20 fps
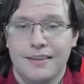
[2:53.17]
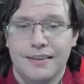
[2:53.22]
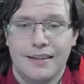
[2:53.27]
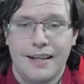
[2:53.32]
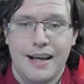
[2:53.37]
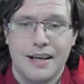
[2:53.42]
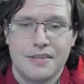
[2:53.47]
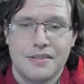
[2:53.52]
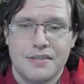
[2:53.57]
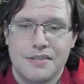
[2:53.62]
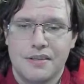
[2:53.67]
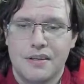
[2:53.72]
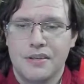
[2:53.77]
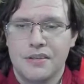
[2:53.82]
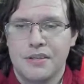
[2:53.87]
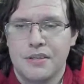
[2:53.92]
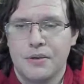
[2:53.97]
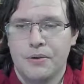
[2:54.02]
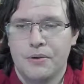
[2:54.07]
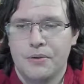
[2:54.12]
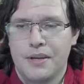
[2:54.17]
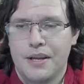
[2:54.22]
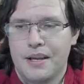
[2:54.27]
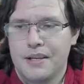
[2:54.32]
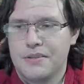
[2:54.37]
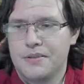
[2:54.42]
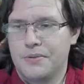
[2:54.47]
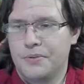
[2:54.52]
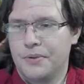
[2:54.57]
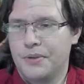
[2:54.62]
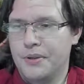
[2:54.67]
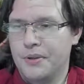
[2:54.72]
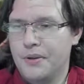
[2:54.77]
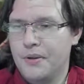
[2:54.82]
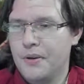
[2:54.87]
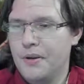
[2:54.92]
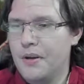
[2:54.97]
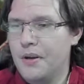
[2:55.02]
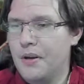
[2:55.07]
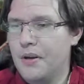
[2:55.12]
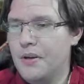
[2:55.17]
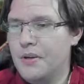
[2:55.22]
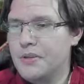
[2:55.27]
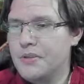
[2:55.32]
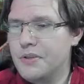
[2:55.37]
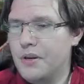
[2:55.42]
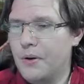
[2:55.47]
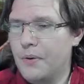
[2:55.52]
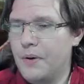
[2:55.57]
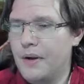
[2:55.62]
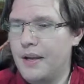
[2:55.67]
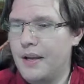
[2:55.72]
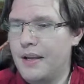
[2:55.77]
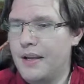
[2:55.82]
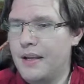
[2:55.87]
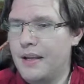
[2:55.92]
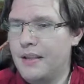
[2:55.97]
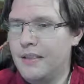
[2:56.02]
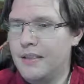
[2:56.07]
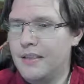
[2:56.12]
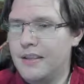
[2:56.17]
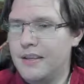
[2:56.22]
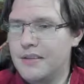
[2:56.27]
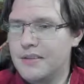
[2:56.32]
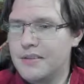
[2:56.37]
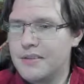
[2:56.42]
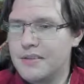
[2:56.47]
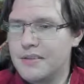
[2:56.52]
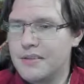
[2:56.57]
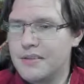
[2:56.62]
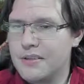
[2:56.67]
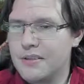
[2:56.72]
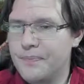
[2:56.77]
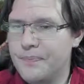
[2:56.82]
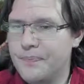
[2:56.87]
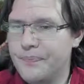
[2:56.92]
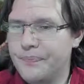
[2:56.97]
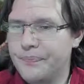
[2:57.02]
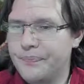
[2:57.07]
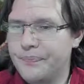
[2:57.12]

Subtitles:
Lasts until cancelled. So, in this